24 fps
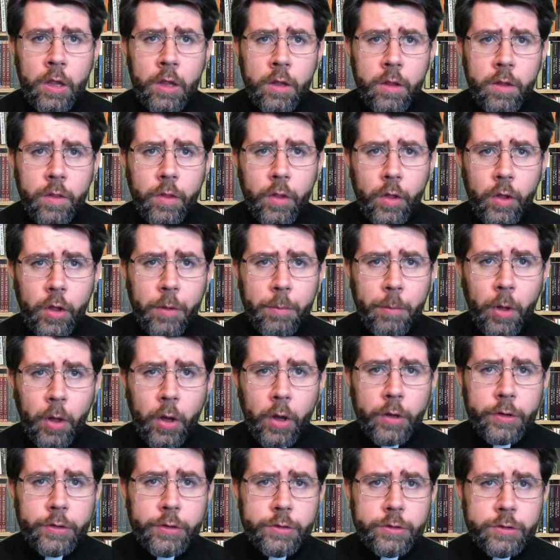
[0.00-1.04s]
the
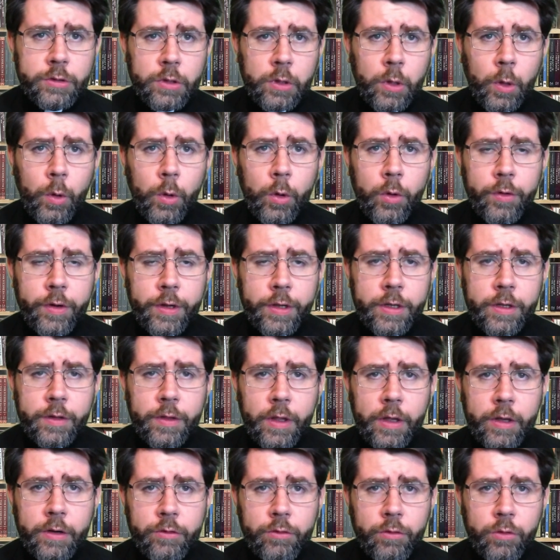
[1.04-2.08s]
martyr's glory
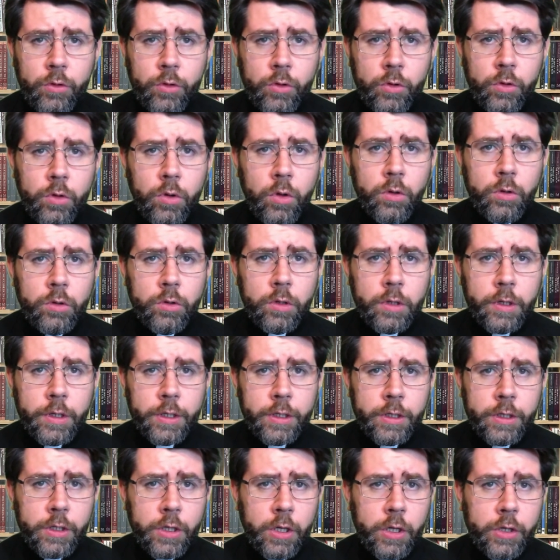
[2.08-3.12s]
that
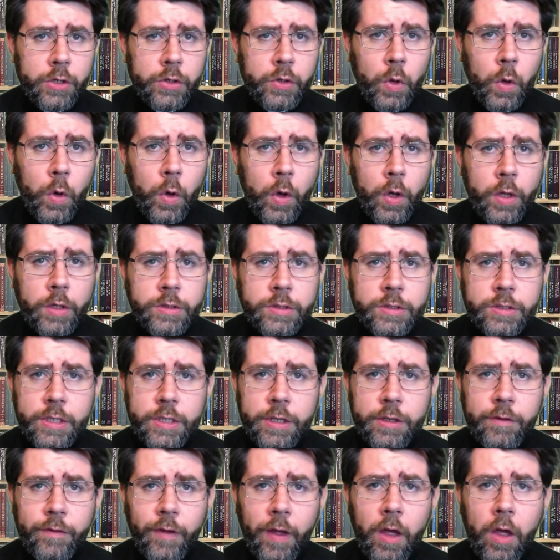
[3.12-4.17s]
truly adorns
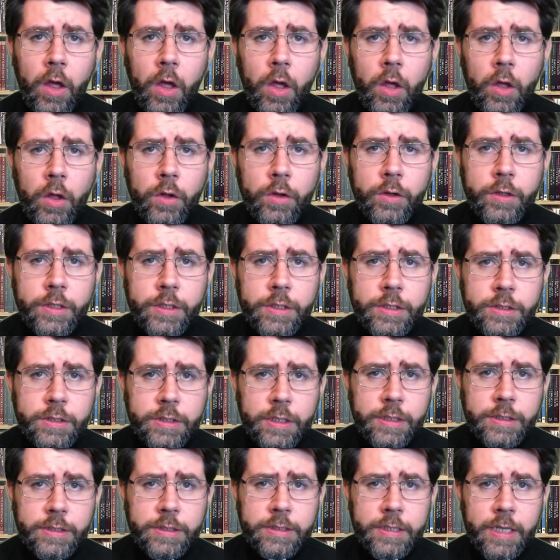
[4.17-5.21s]
devoutest
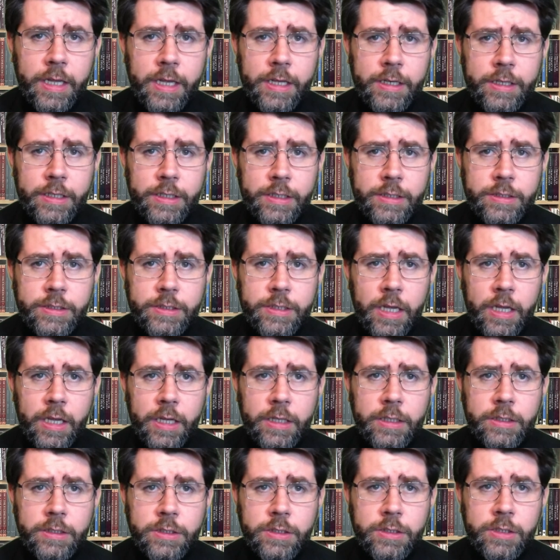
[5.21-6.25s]
ascetic
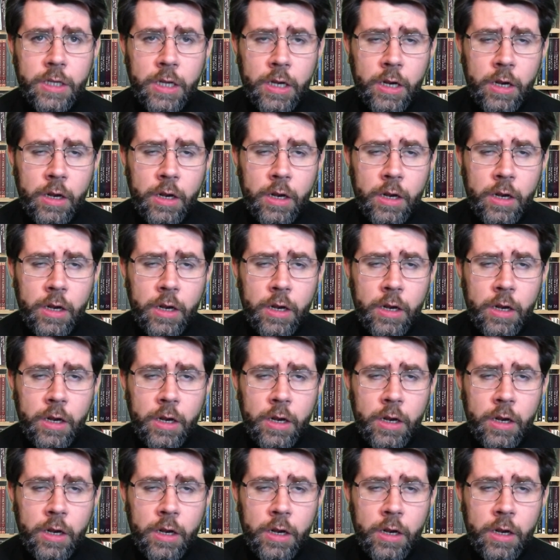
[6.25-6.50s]
saints,